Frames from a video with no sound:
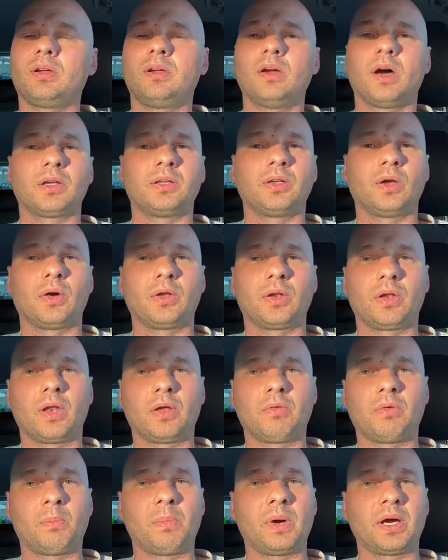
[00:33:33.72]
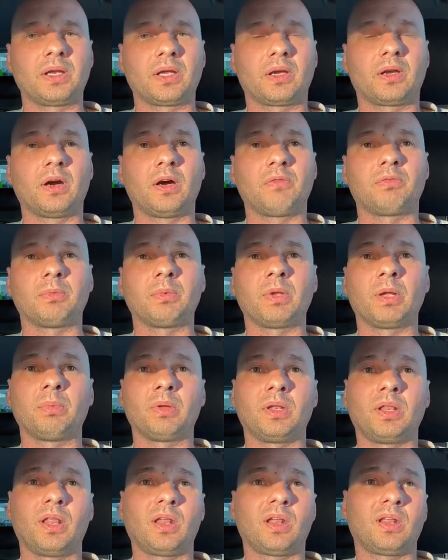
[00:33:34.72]
God, no, you never buy the car from there.
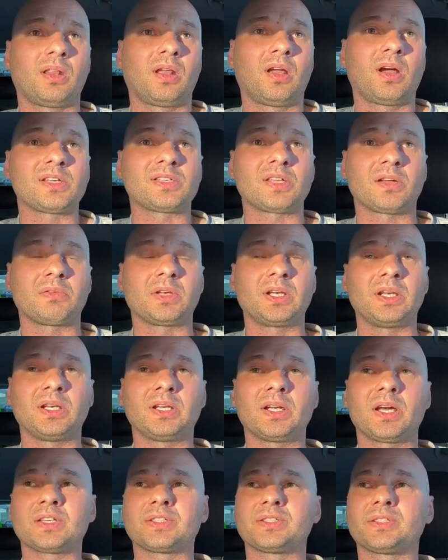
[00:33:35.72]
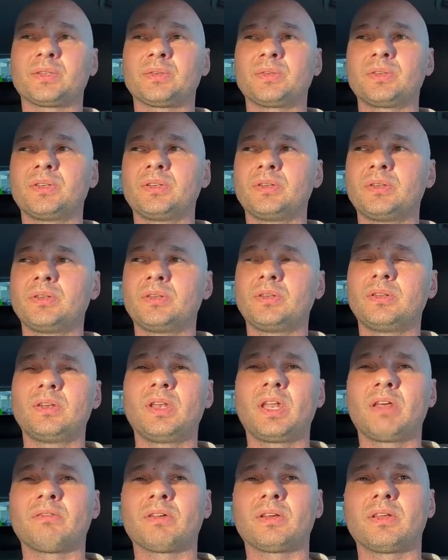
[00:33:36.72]
But the guys are really nice. So you
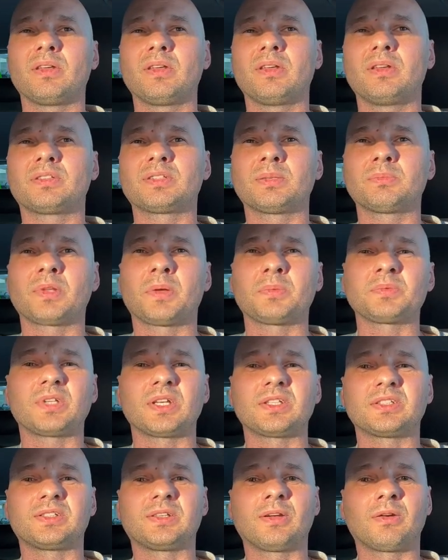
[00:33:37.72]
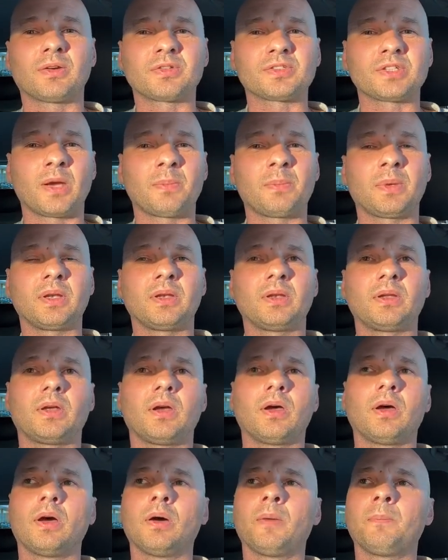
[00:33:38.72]
never. Sometimes that stereotyping
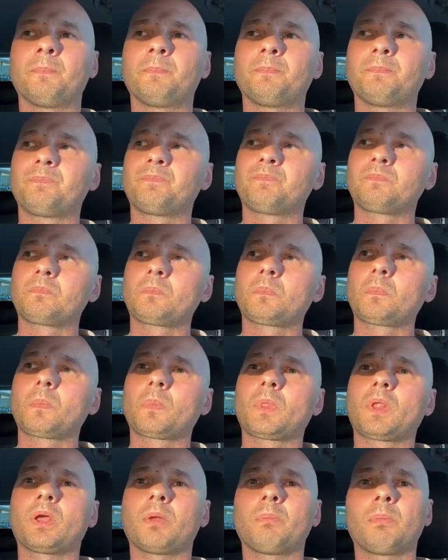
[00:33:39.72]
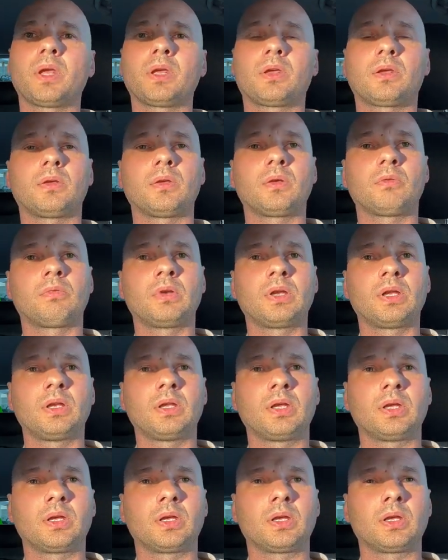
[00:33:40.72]
can make you
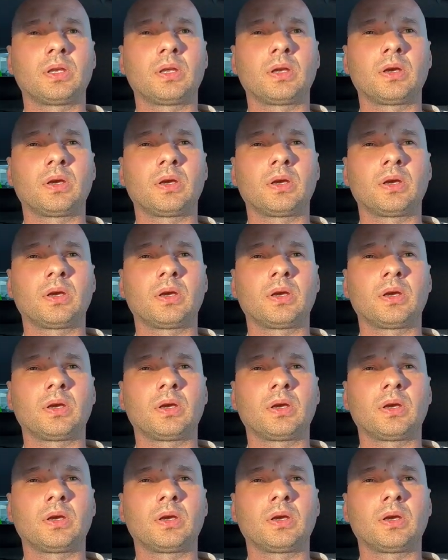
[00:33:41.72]
really